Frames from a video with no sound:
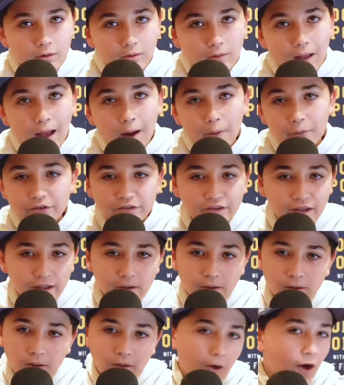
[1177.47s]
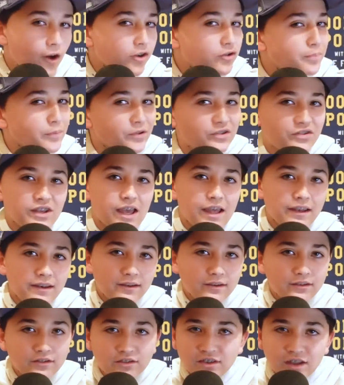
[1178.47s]
I would have said 100%
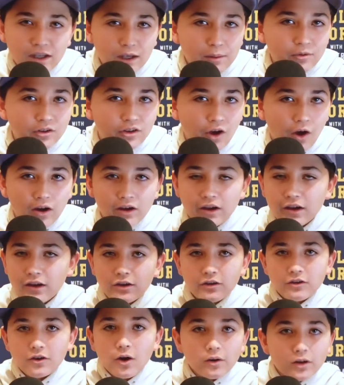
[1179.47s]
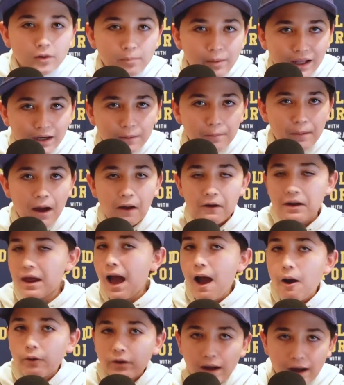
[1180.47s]
slam dunk, no debate about it.
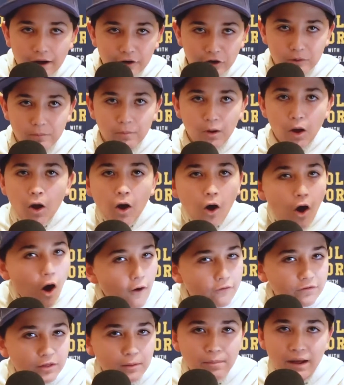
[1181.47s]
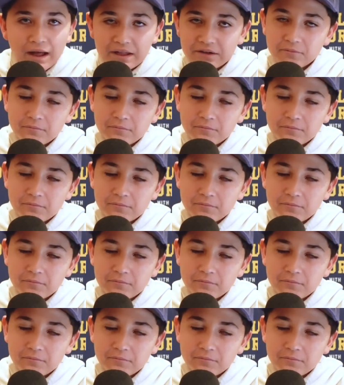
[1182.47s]
I would hire him off the bat.